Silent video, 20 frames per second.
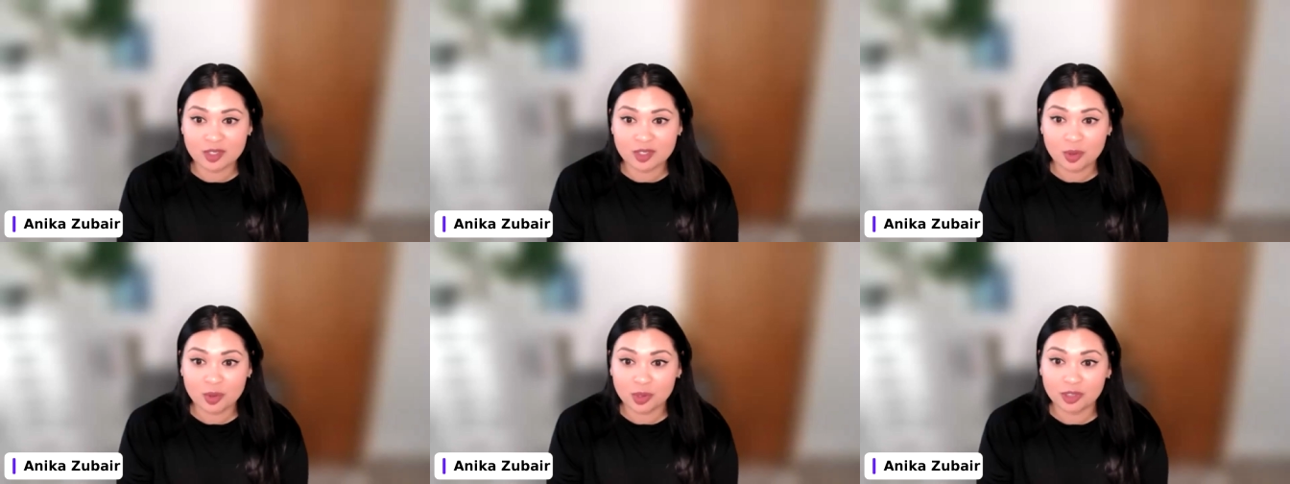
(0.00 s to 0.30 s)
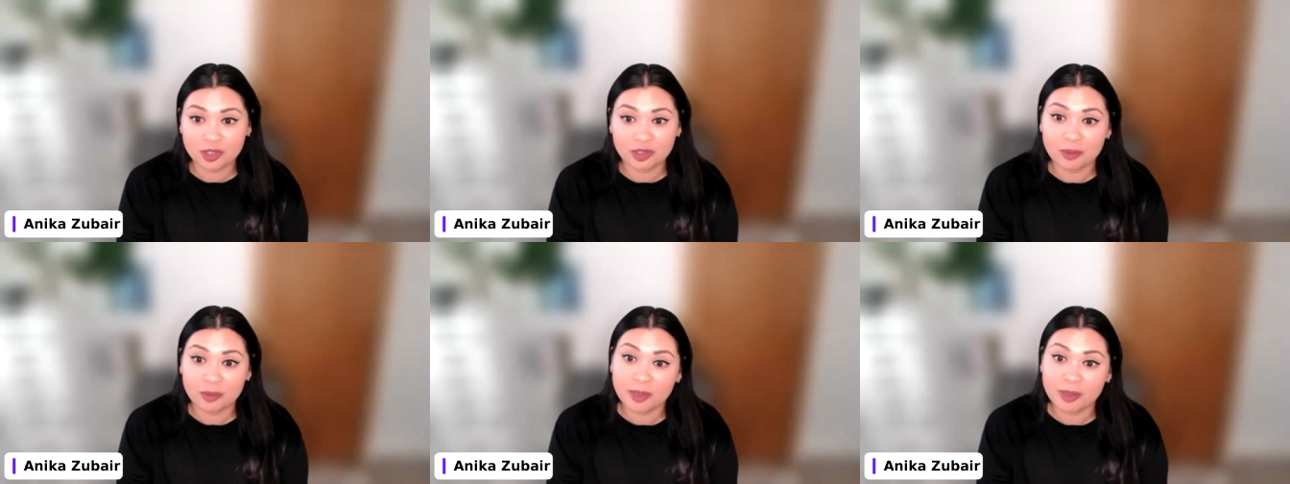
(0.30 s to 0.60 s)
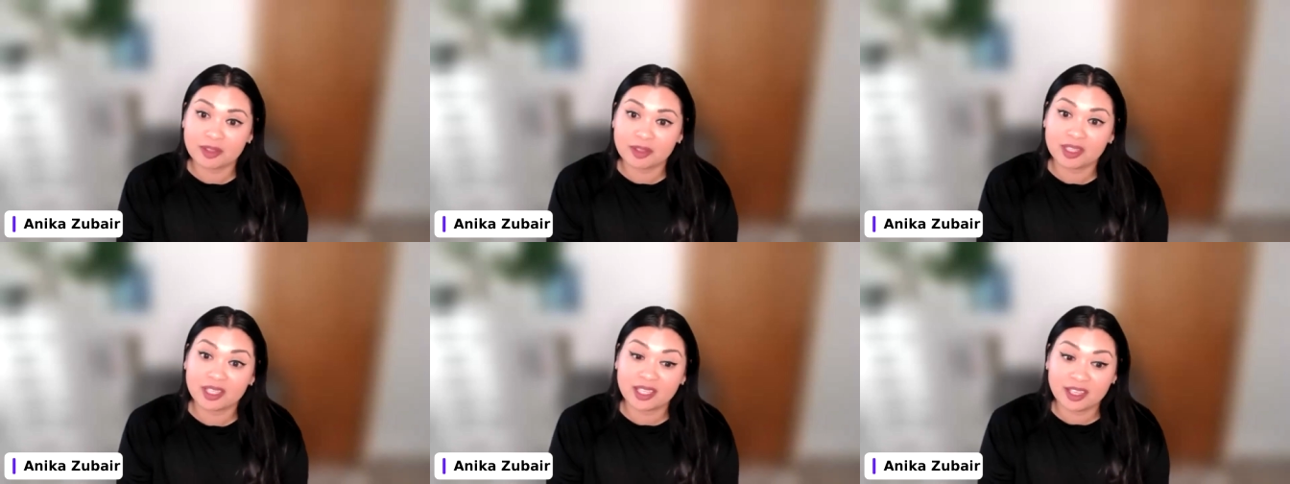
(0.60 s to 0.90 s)
totally agree
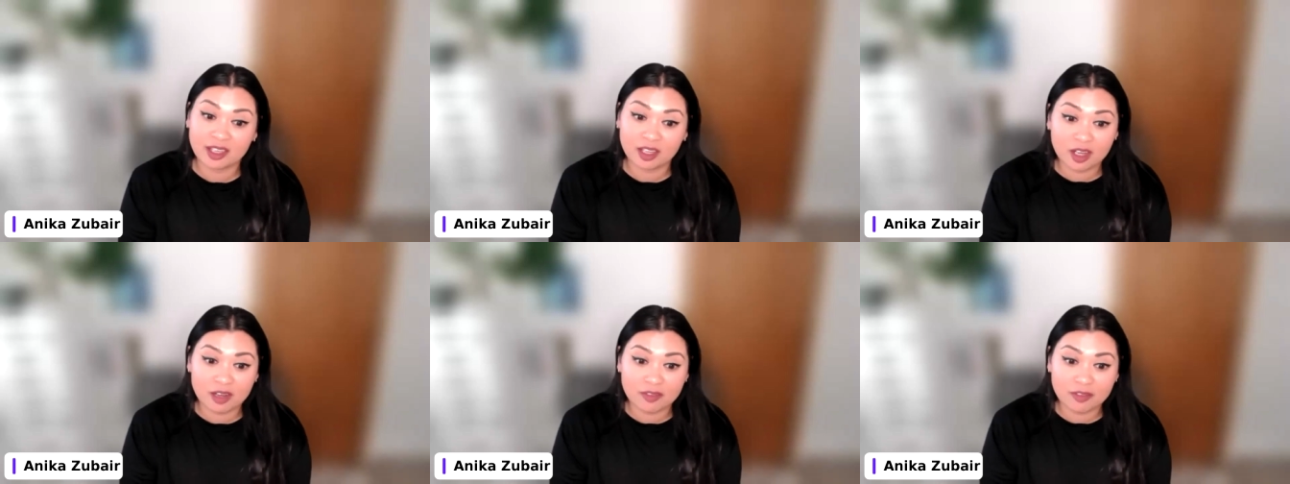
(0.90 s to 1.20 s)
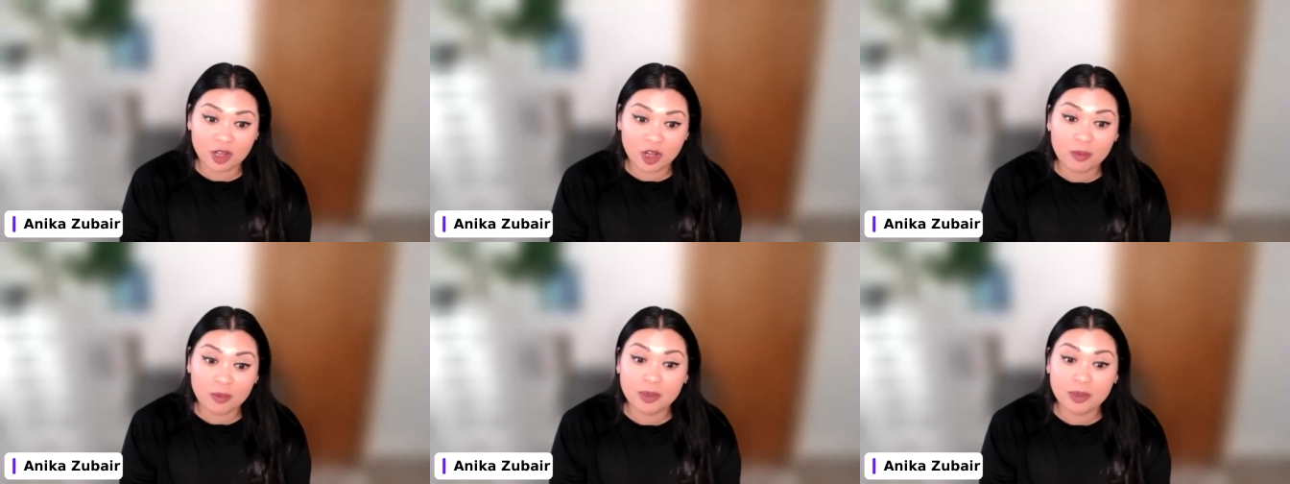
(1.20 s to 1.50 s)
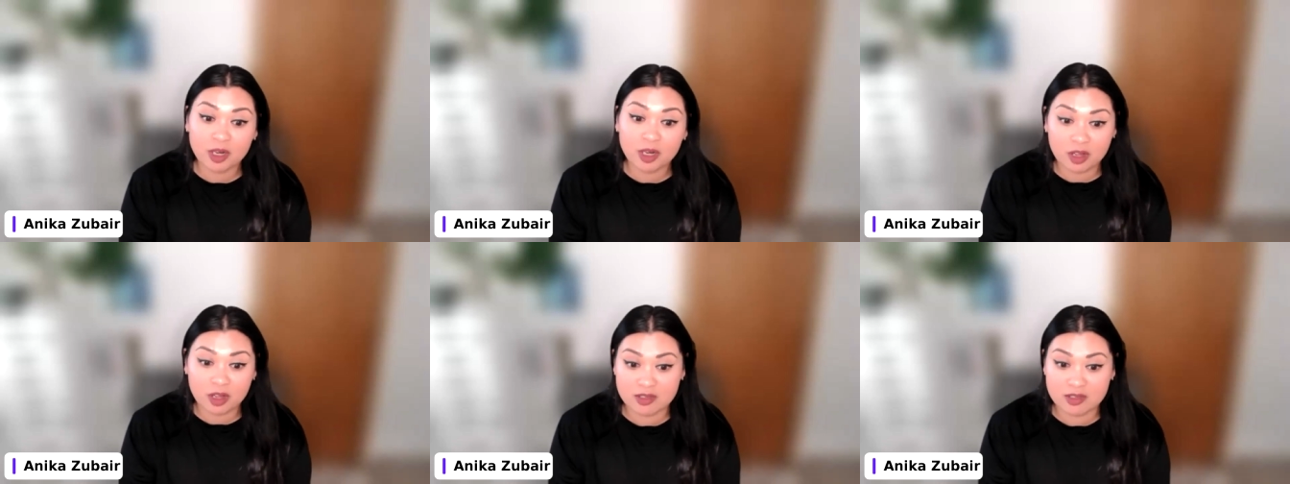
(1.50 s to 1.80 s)
about the kickoff call,
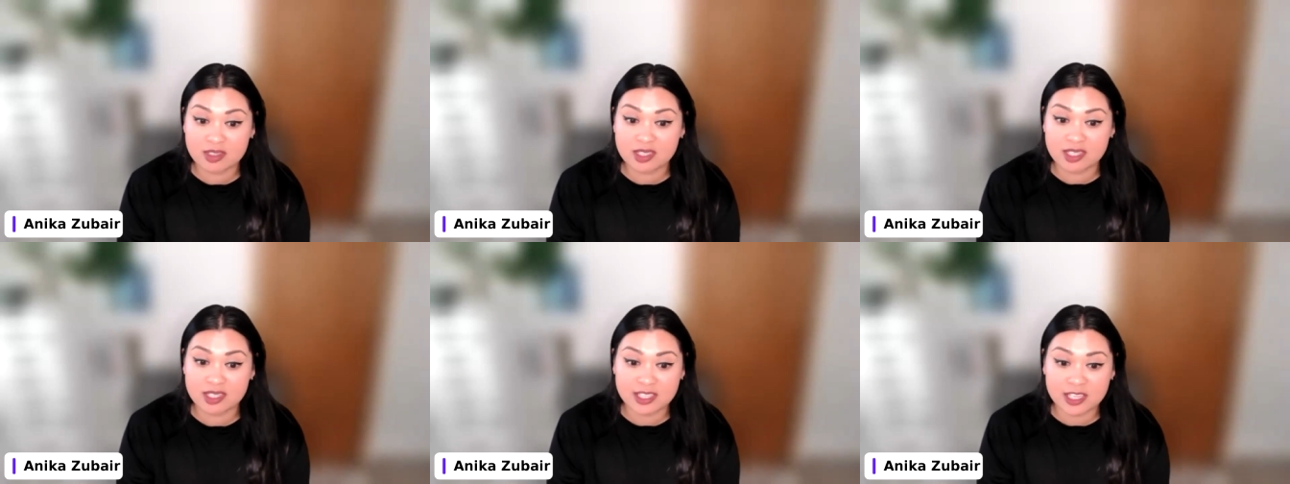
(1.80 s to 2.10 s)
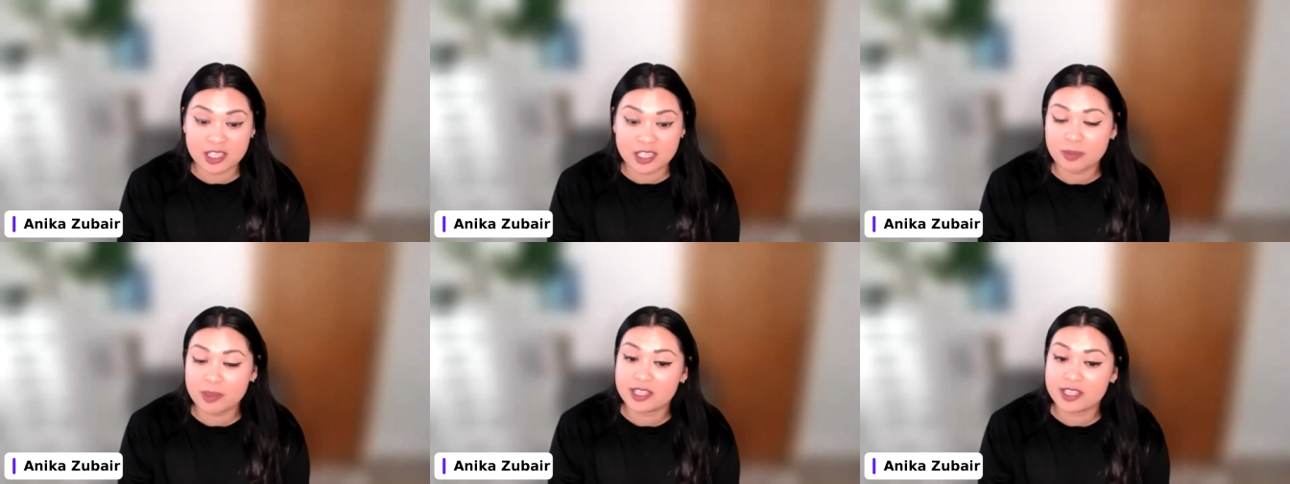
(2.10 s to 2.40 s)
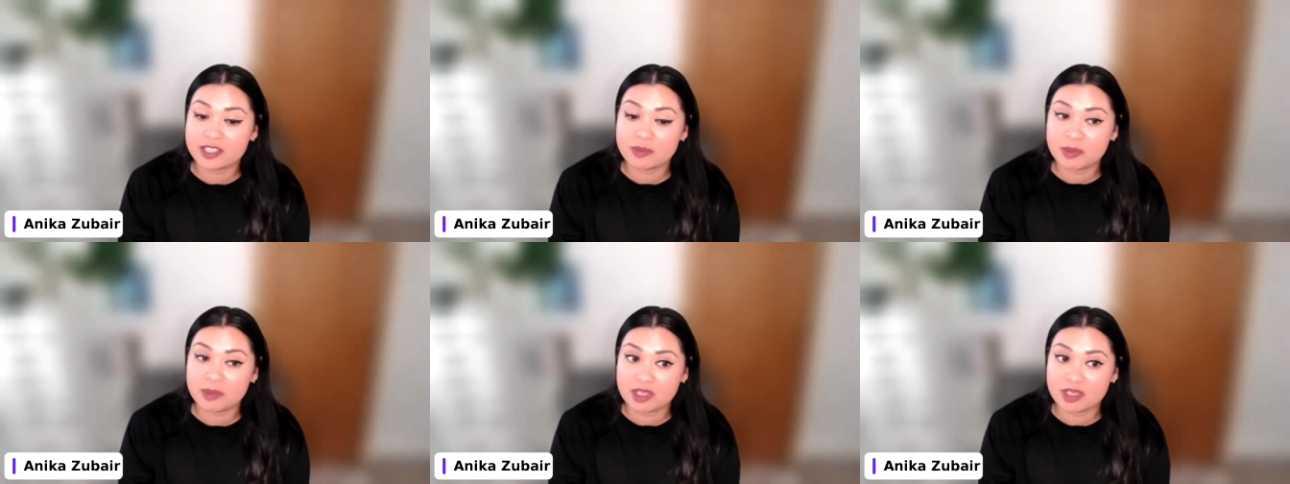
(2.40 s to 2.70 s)
but also success
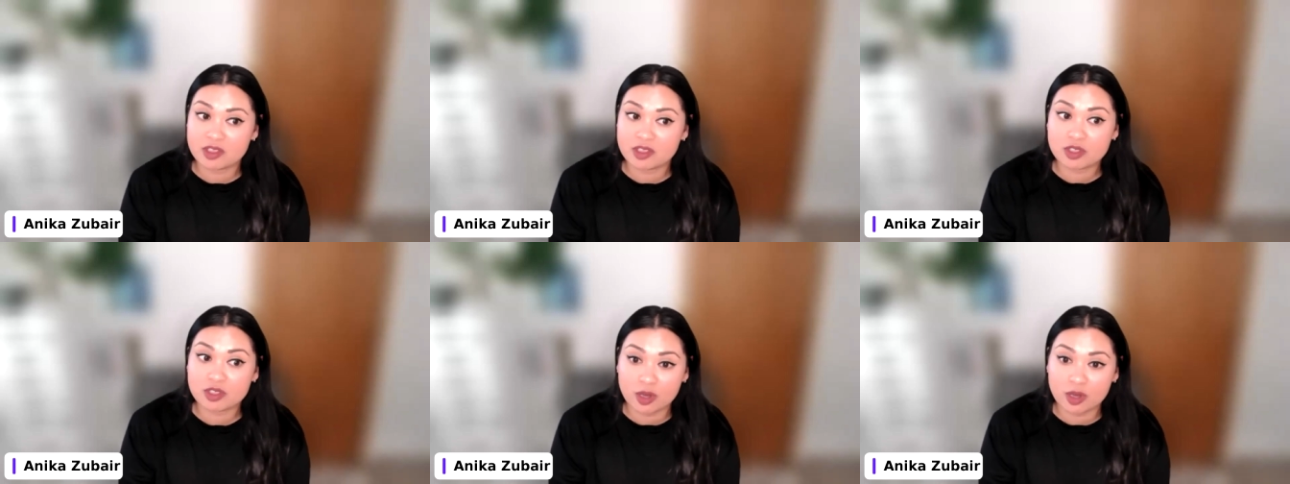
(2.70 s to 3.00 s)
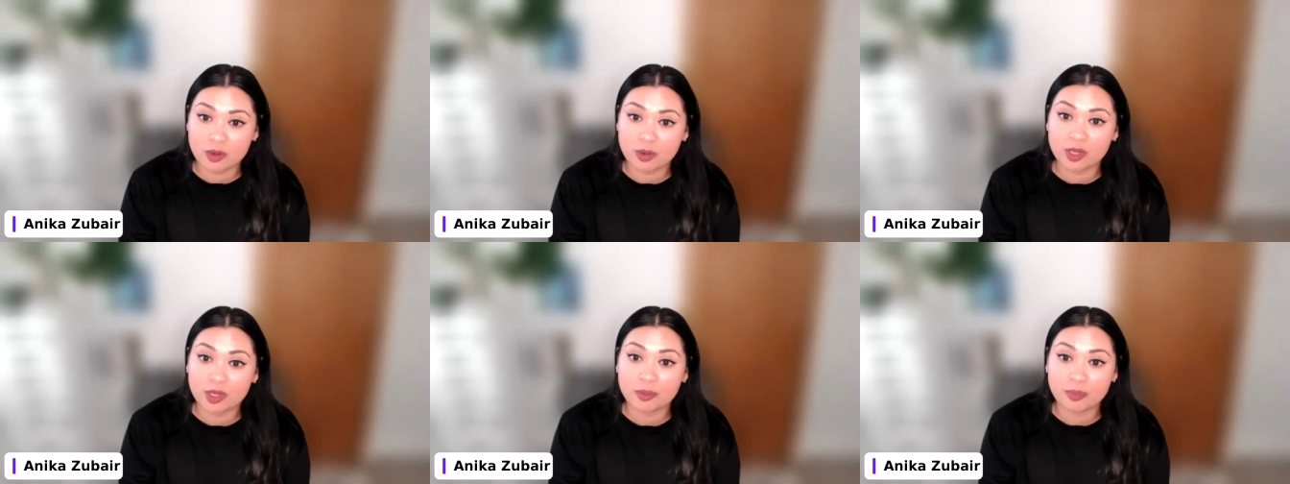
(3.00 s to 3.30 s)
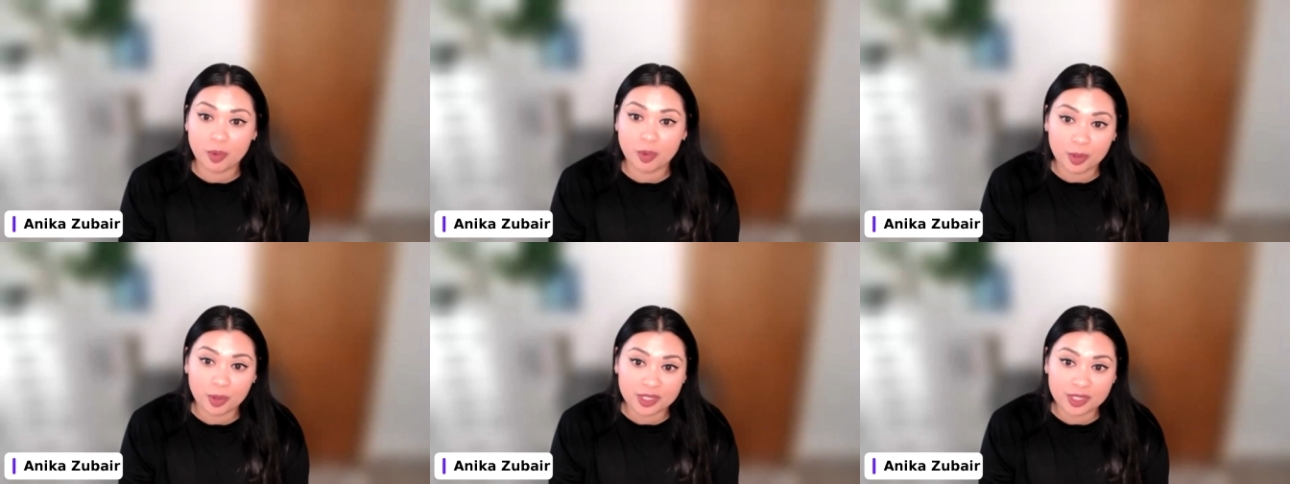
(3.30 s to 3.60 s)
plans being so
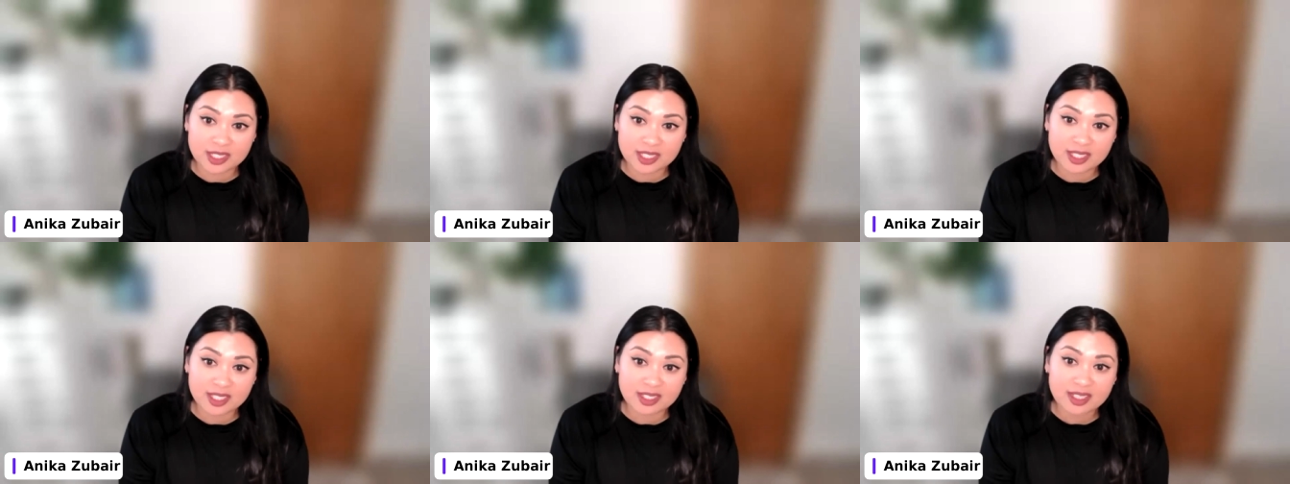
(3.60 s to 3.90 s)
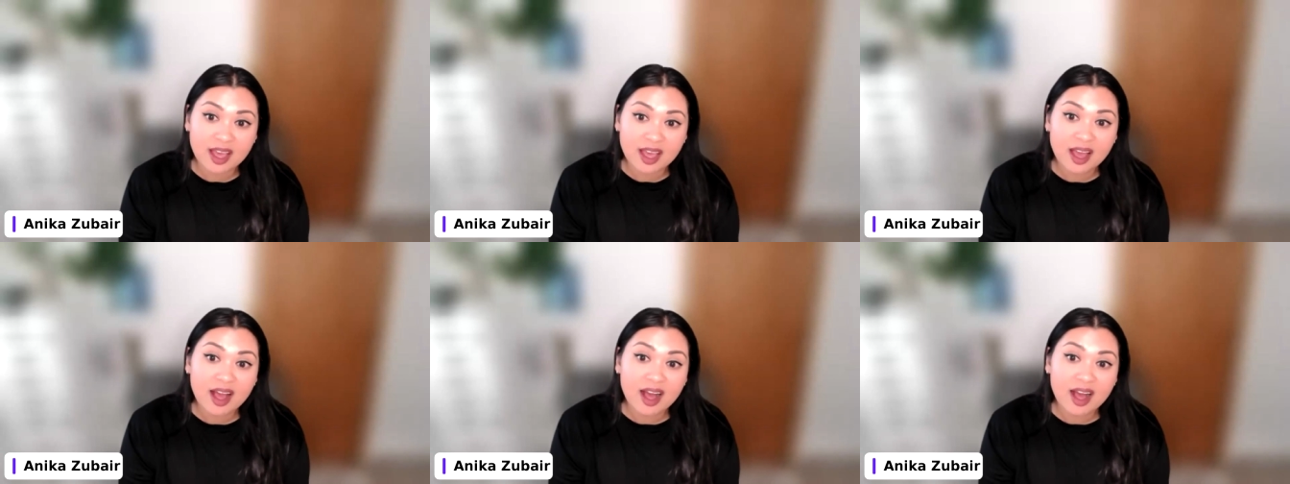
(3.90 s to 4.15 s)
important.